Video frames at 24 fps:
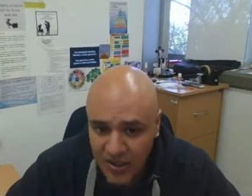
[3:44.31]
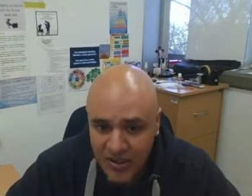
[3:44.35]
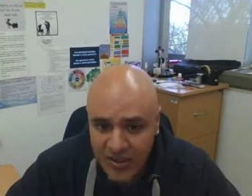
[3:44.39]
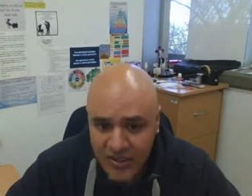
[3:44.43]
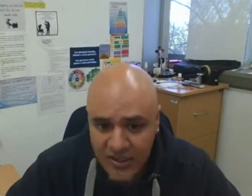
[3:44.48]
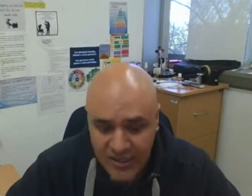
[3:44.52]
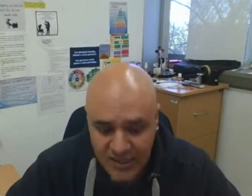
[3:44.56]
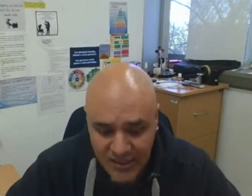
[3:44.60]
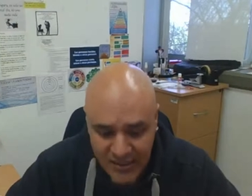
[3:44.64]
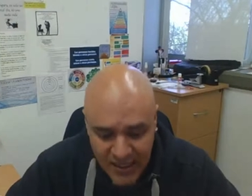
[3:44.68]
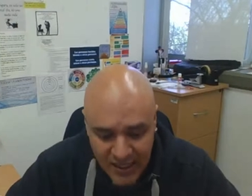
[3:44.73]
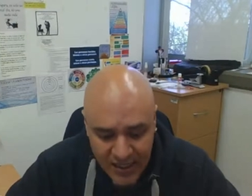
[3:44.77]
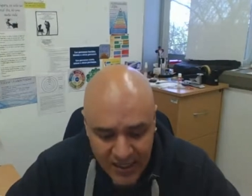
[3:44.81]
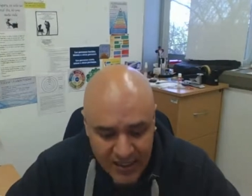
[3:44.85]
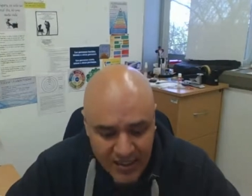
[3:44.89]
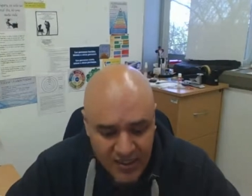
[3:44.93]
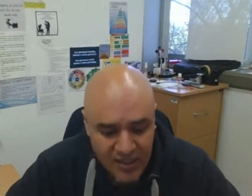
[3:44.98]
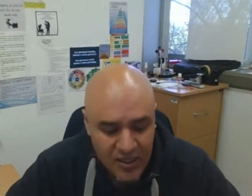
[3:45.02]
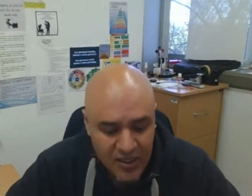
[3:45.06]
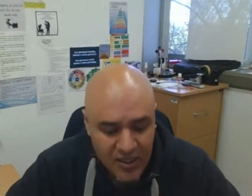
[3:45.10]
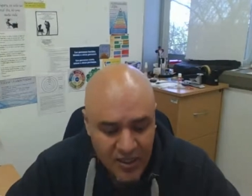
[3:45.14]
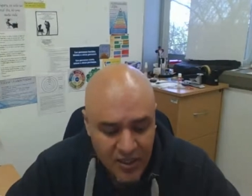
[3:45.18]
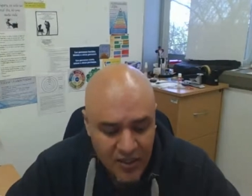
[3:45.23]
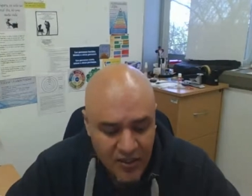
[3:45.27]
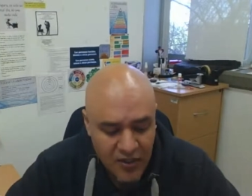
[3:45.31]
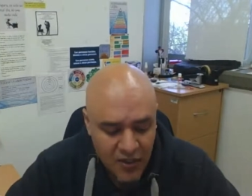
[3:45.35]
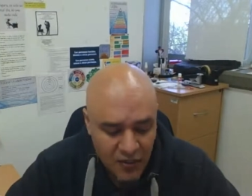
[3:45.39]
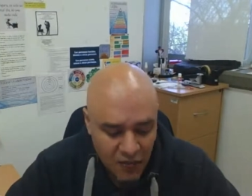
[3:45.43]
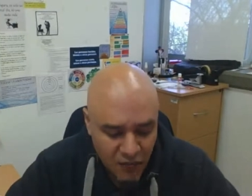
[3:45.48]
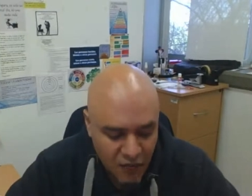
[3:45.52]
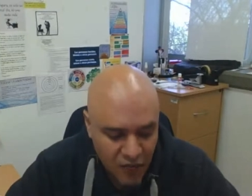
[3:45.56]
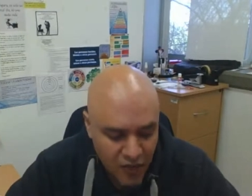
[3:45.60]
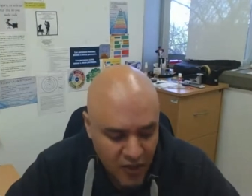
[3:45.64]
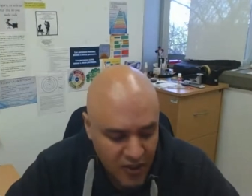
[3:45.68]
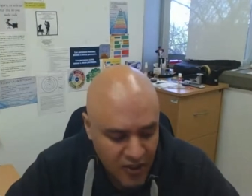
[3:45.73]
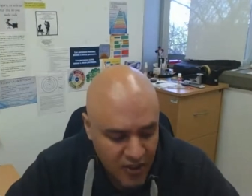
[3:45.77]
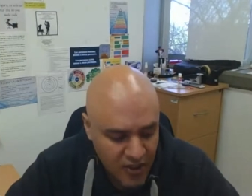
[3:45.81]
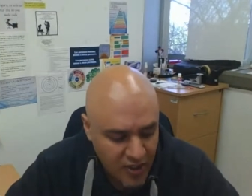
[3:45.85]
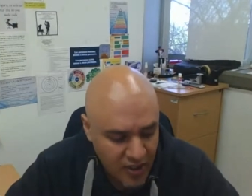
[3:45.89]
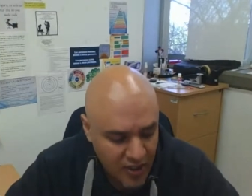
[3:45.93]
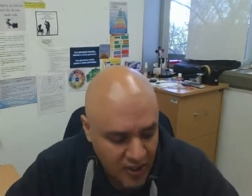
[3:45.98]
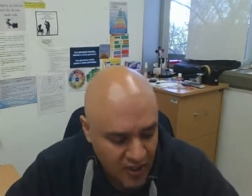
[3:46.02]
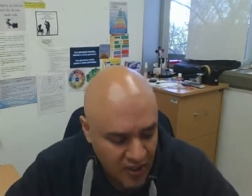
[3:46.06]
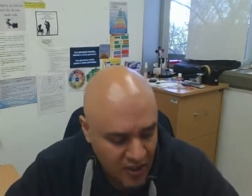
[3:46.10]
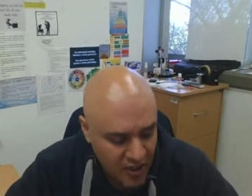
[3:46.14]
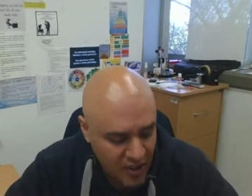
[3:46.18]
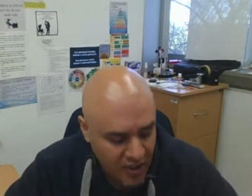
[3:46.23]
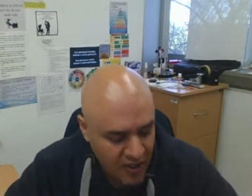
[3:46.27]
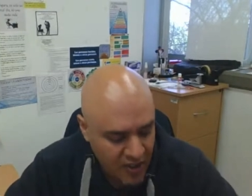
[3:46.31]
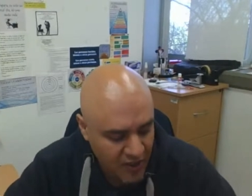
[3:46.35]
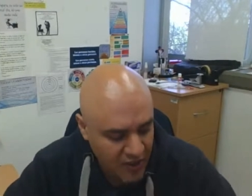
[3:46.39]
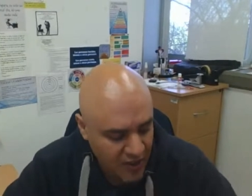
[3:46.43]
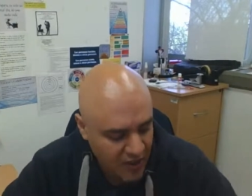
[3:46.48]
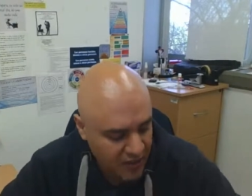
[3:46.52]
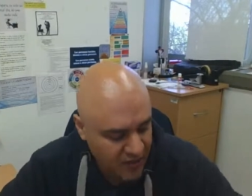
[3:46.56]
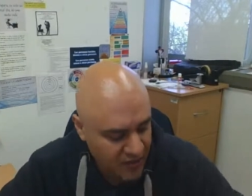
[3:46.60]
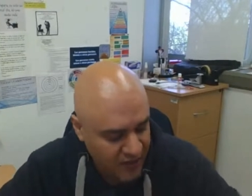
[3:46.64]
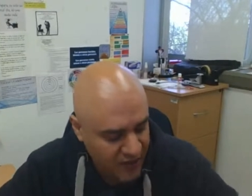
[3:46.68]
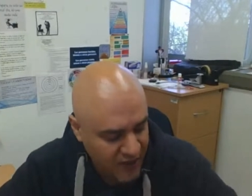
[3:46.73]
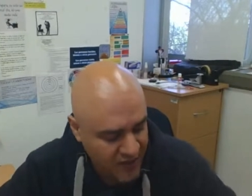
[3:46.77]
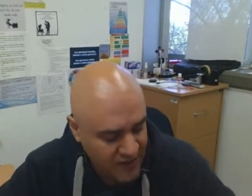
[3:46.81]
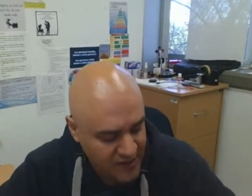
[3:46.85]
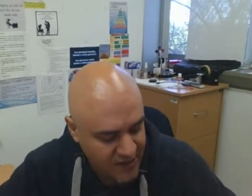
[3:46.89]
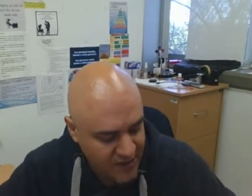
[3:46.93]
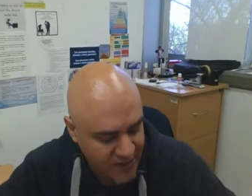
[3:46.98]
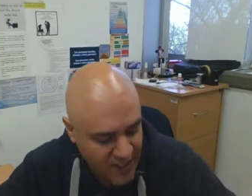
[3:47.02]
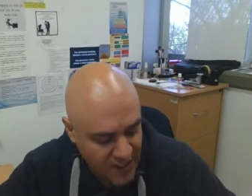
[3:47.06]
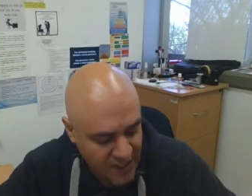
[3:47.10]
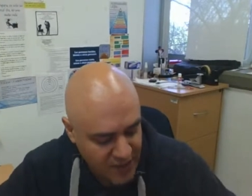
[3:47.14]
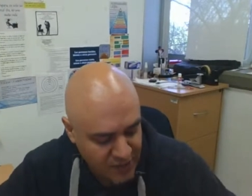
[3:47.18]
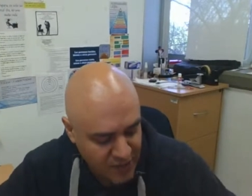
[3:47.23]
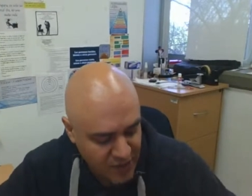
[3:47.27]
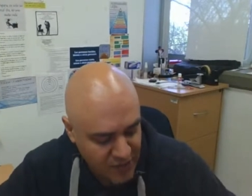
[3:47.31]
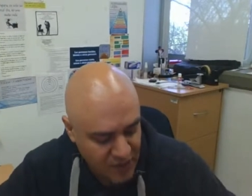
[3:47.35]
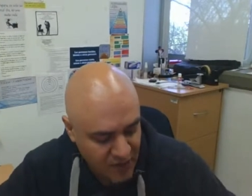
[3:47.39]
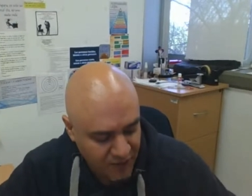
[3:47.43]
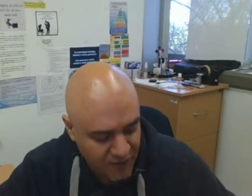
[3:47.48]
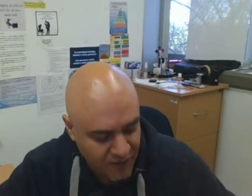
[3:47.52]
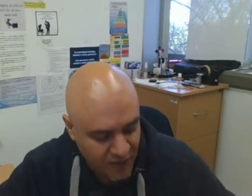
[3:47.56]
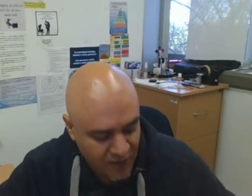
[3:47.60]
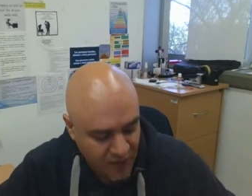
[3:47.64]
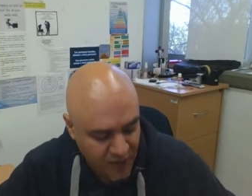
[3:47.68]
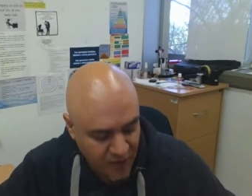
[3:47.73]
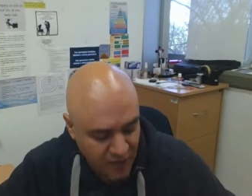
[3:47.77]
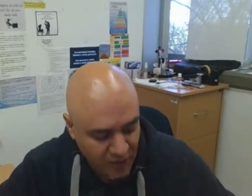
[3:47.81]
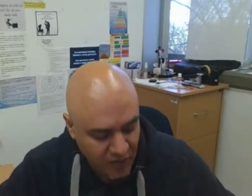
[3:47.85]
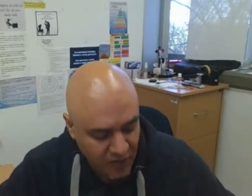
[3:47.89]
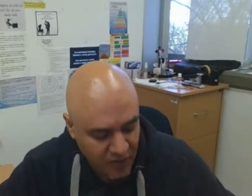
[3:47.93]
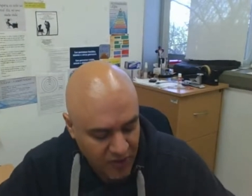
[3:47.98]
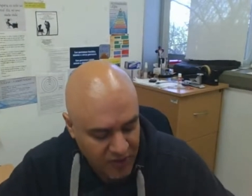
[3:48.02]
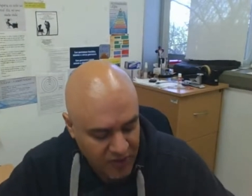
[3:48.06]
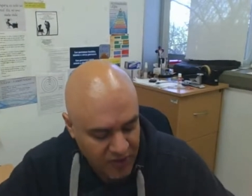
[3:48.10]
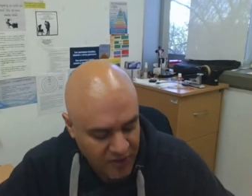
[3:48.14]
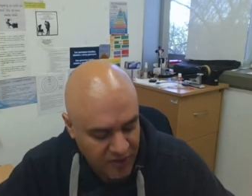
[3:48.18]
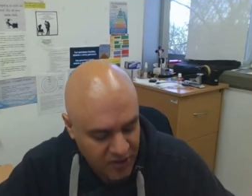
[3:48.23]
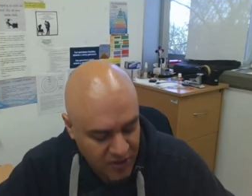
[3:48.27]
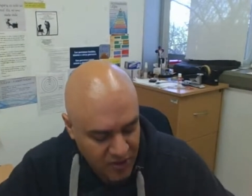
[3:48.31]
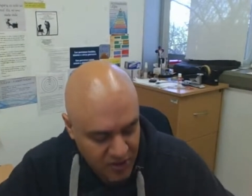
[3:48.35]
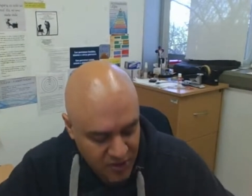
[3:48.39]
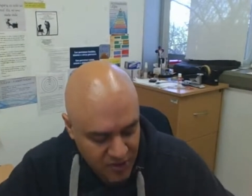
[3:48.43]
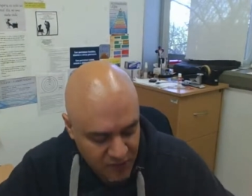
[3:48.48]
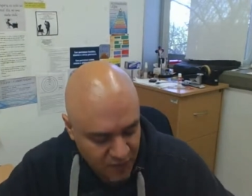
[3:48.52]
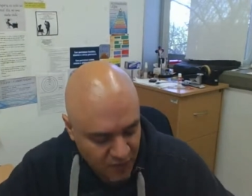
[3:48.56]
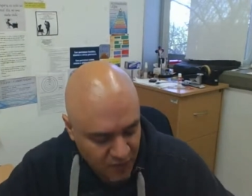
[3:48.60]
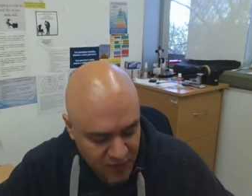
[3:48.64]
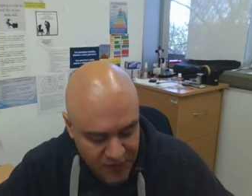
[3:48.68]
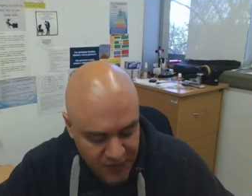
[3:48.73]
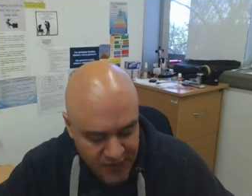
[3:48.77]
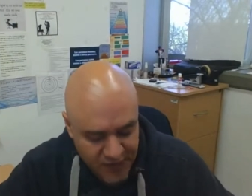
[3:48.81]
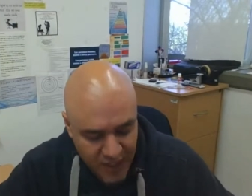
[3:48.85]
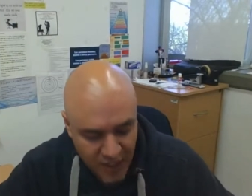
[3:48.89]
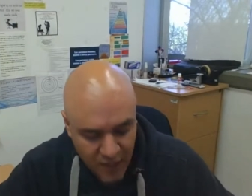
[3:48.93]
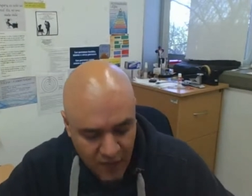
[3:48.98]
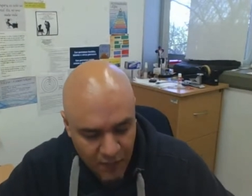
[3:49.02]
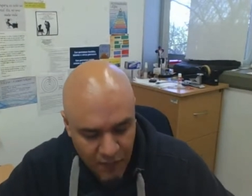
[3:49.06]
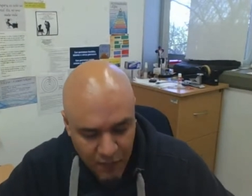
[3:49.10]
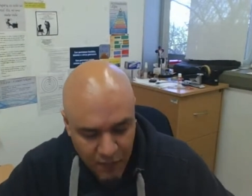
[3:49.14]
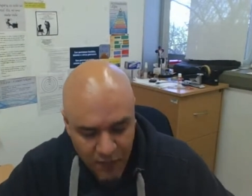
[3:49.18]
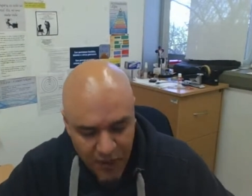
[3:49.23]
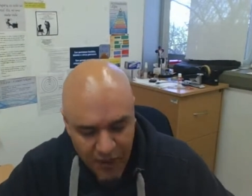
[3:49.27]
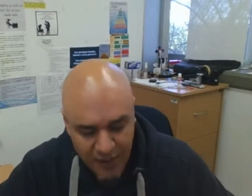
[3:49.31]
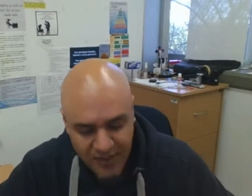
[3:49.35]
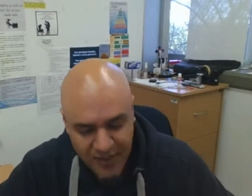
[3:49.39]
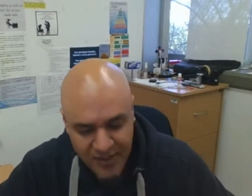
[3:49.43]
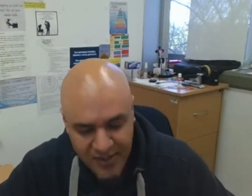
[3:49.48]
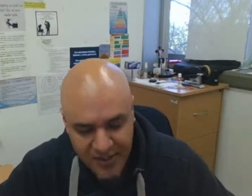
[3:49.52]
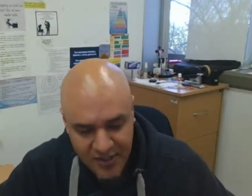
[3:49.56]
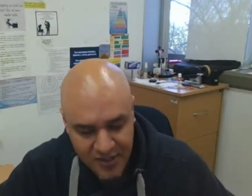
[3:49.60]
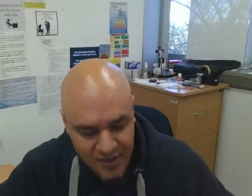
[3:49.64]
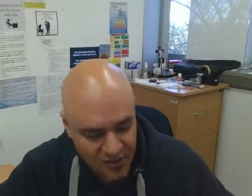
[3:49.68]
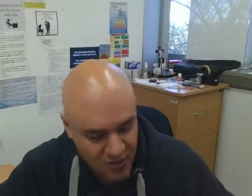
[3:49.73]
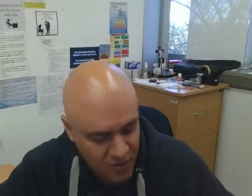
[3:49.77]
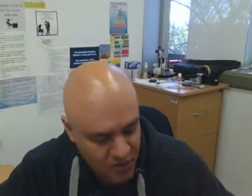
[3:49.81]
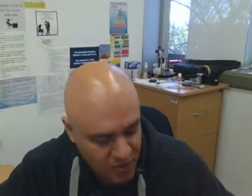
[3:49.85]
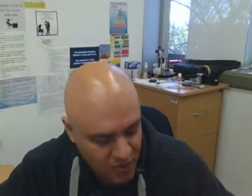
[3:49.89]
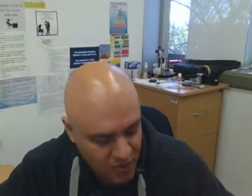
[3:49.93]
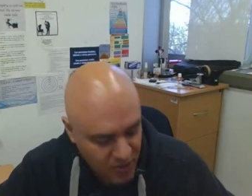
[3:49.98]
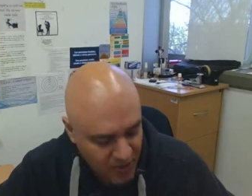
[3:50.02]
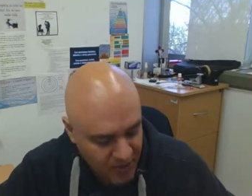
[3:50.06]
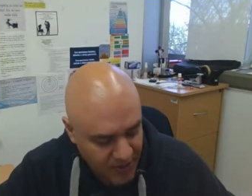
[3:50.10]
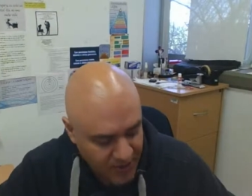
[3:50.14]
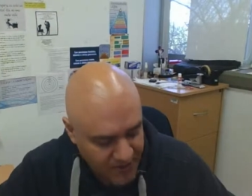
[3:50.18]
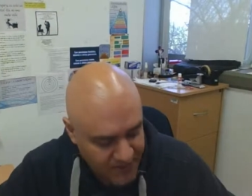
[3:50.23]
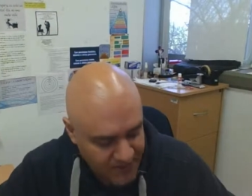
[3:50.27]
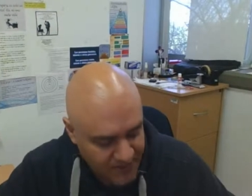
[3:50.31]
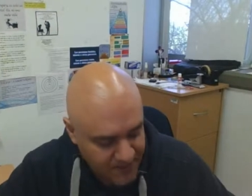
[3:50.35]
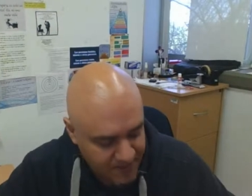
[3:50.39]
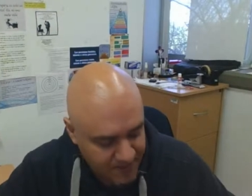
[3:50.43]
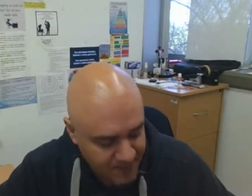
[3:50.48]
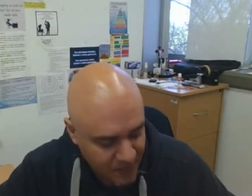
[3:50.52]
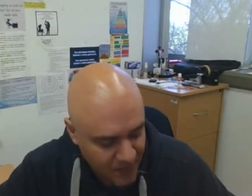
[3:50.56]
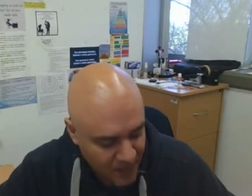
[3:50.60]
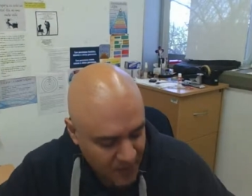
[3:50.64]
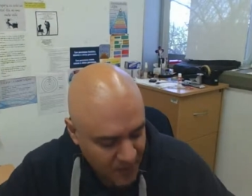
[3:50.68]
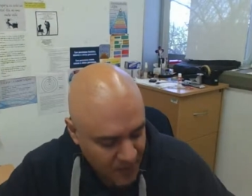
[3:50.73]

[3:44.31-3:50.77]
detect different uh, things and aspects of the language just for the sake of practicing. So join us.